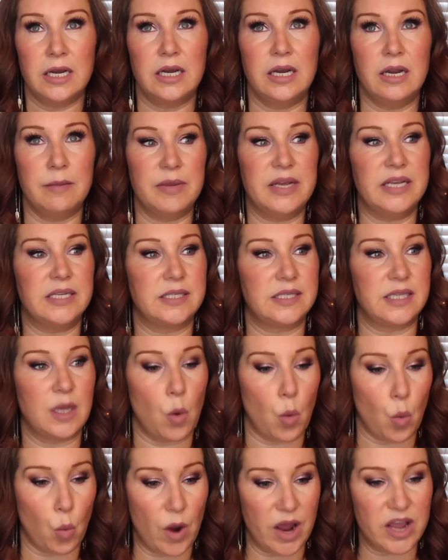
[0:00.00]
limits
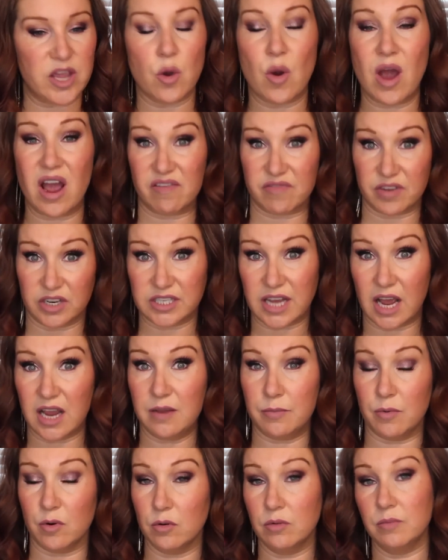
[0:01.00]
where you have your
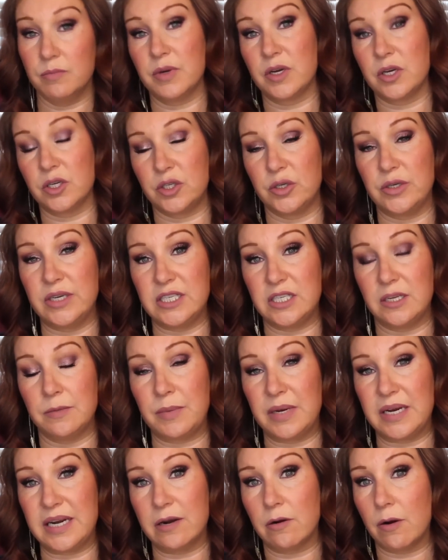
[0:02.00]
table, because you need
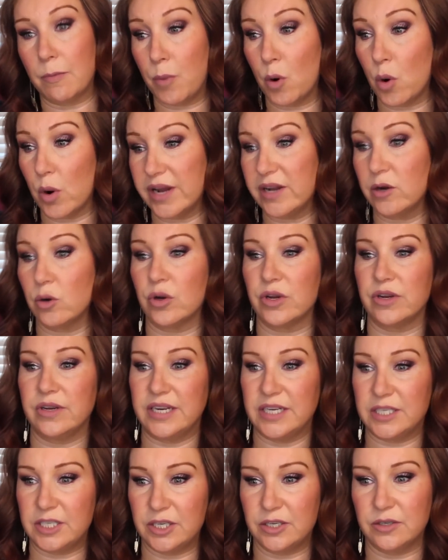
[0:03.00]
to be near a point, or
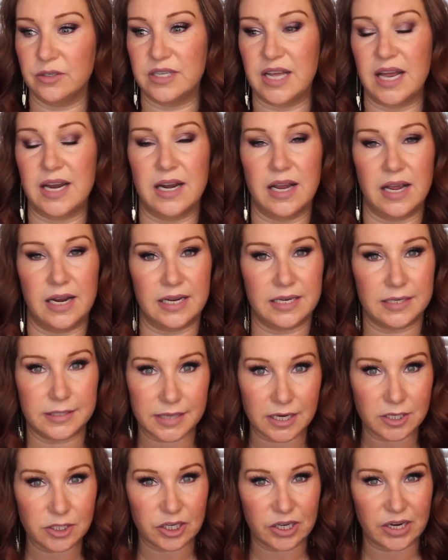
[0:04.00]
you need to use then an
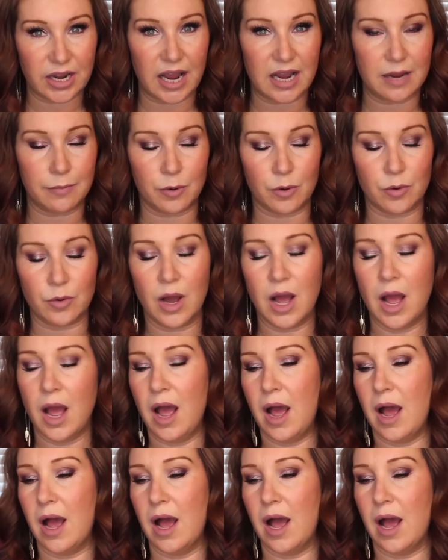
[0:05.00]
extension cable.